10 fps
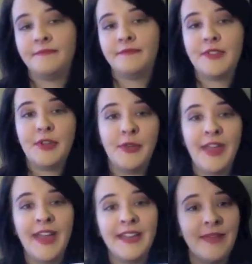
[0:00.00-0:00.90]
So
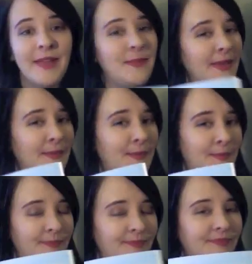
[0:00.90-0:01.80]
that might be a
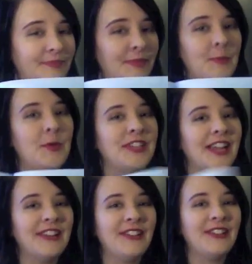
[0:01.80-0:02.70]
bit more
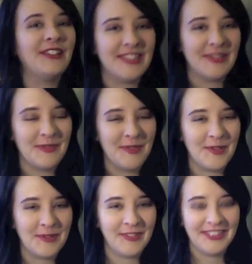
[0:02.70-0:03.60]
technical than some of you
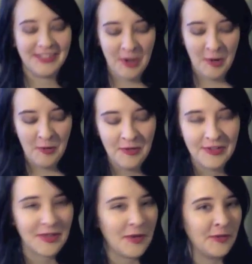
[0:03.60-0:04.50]
are willing to go.
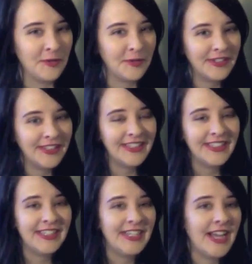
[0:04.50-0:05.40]
So,
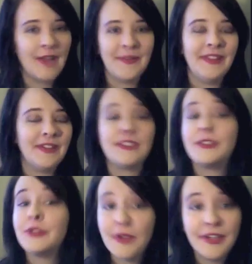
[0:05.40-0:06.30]
I mean, there's
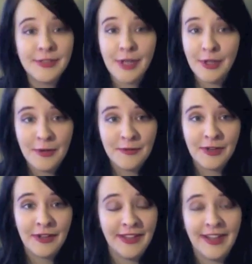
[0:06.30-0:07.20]
tutorials all over
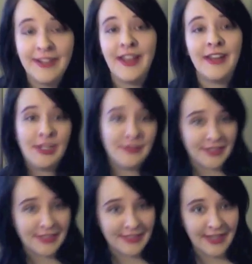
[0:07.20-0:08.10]
online on how to use
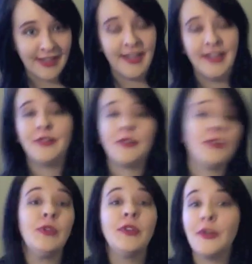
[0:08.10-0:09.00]
InDesign, or
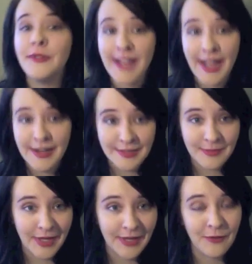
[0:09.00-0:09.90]
you can always hire
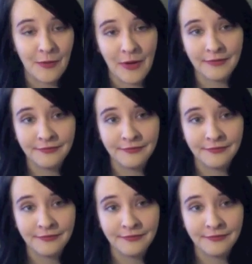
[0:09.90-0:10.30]
somebody if you want.